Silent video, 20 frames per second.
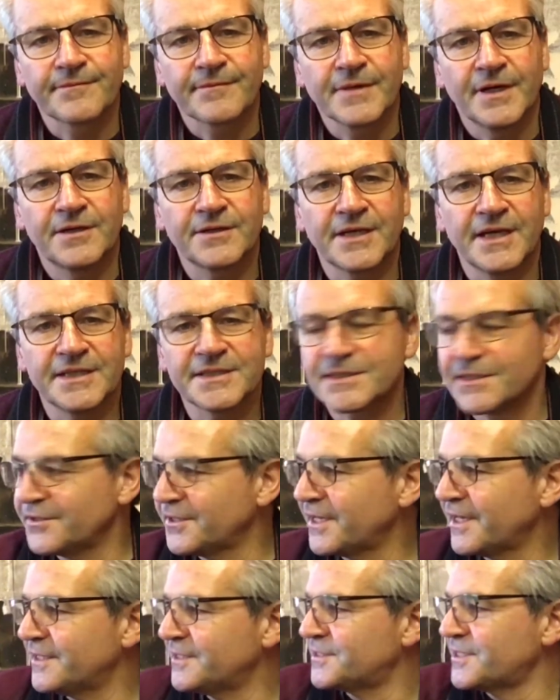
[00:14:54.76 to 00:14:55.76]
Okay, so you
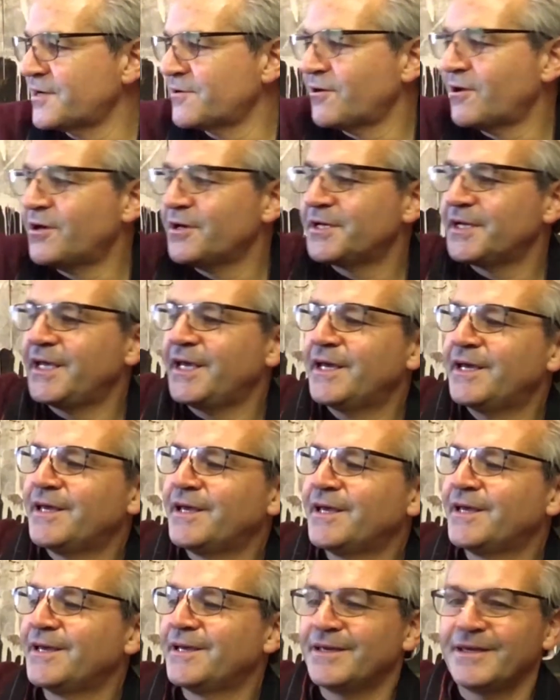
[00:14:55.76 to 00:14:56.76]
get the general idea.
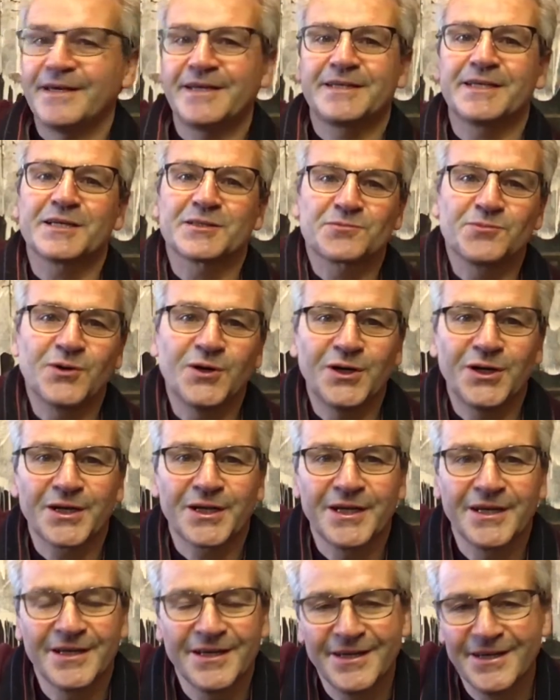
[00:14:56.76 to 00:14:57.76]
It does
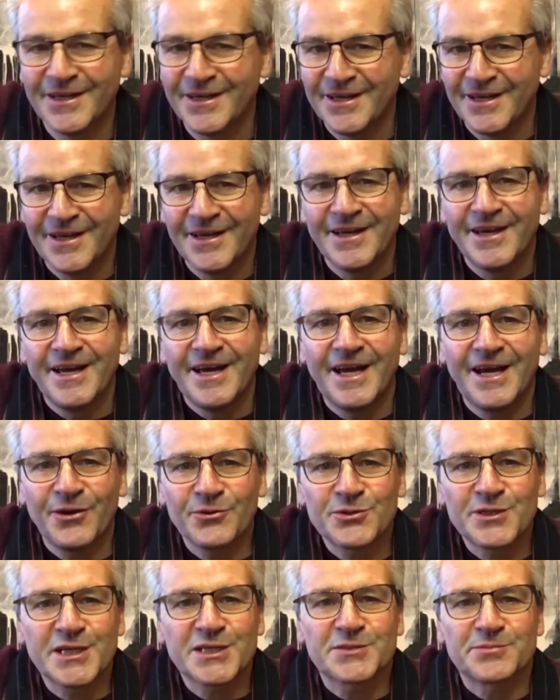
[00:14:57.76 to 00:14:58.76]
work. how
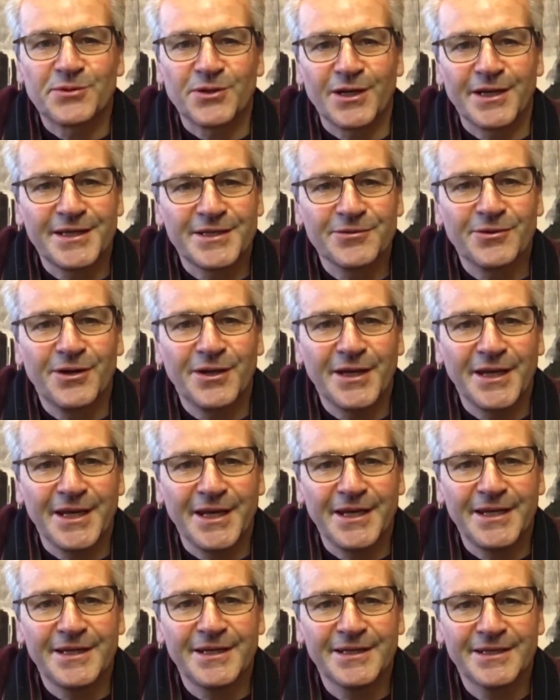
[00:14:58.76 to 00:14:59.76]
desperately do I
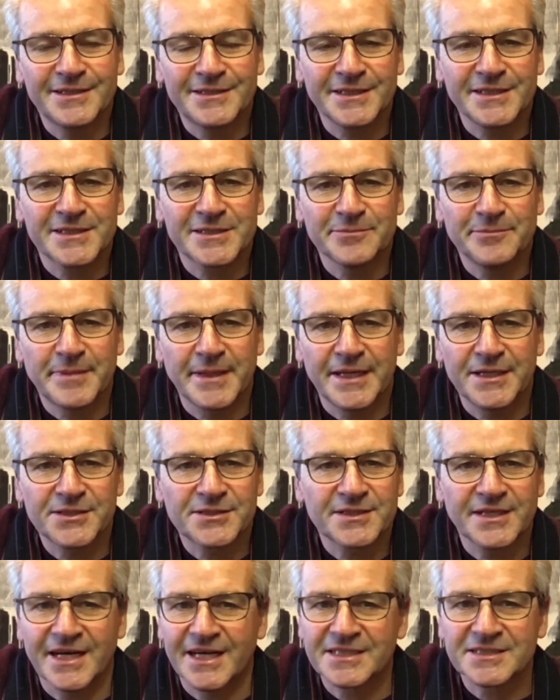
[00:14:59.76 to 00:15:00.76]
need a decent bench?
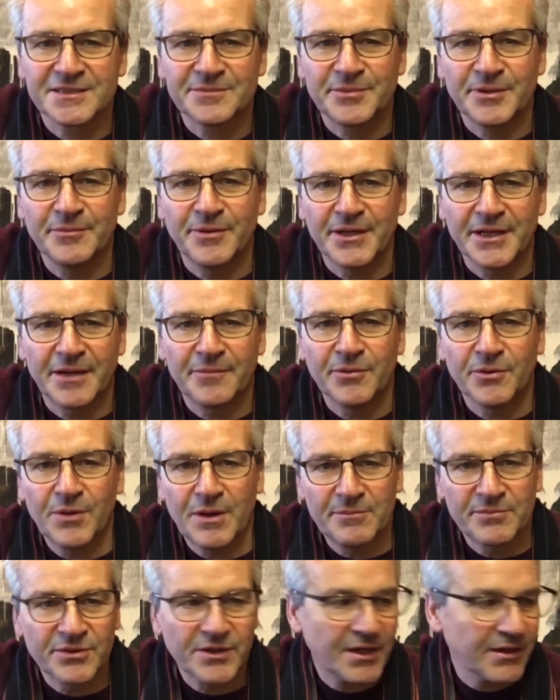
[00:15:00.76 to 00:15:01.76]
That has to be my
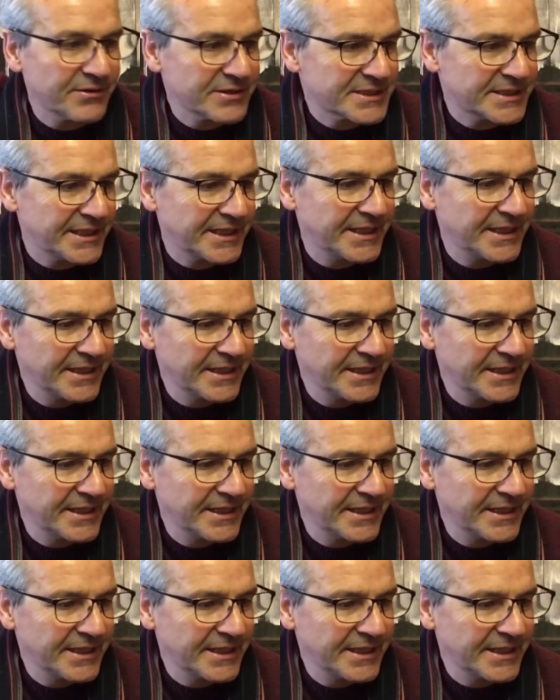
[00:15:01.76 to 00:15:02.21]
#1 priority.